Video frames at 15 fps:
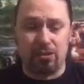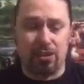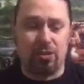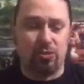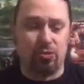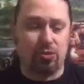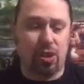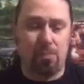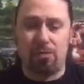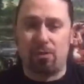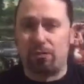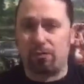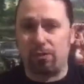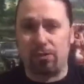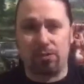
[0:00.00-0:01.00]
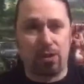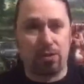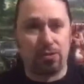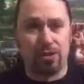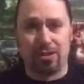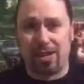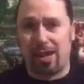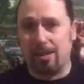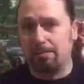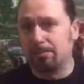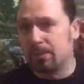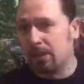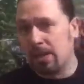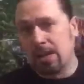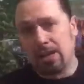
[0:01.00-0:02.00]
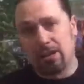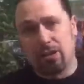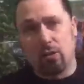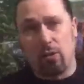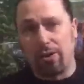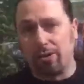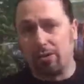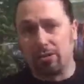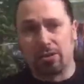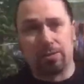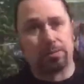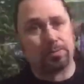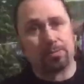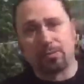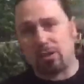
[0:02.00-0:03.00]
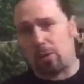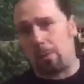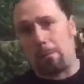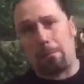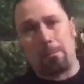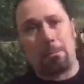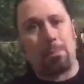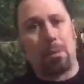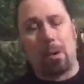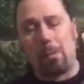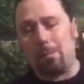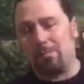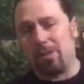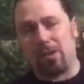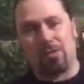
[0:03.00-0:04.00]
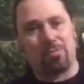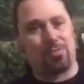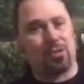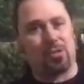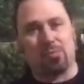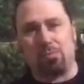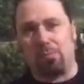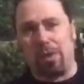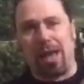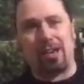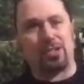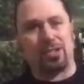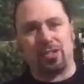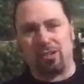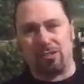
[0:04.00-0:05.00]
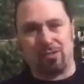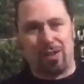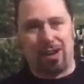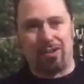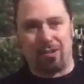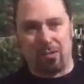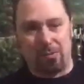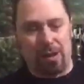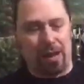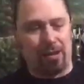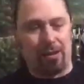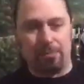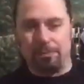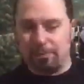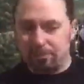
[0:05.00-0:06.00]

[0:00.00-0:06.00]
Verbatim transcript: There's tropical fruit notes. Again, the oils, they're, they're, they're bashing you around in your palate.